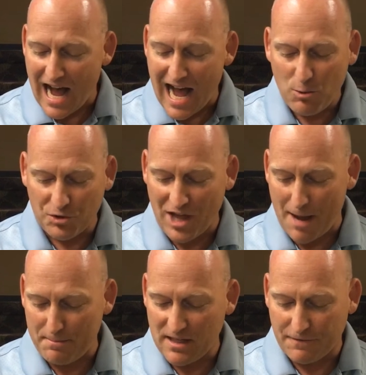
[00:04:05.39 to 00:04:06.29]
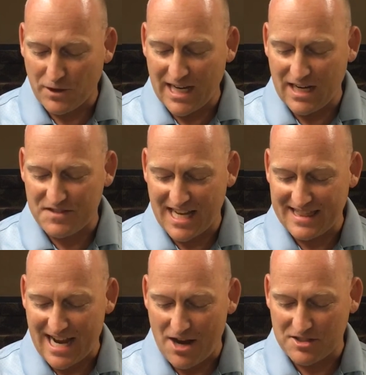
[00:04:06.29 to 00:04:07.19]
I will not be afraid of
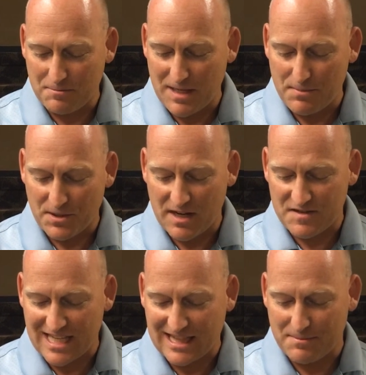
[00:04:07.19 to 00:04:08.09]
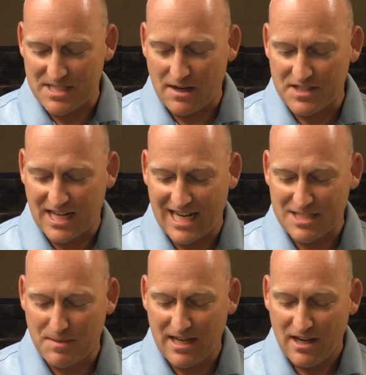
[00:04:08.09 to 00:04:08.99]
10,000 people that have set themselves
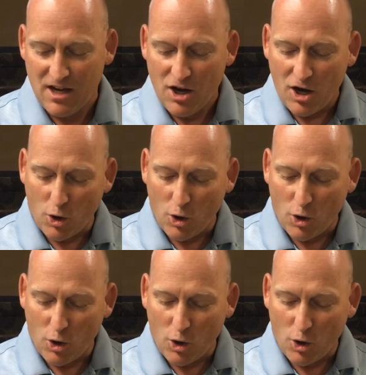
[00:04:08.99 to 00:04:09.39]
against me.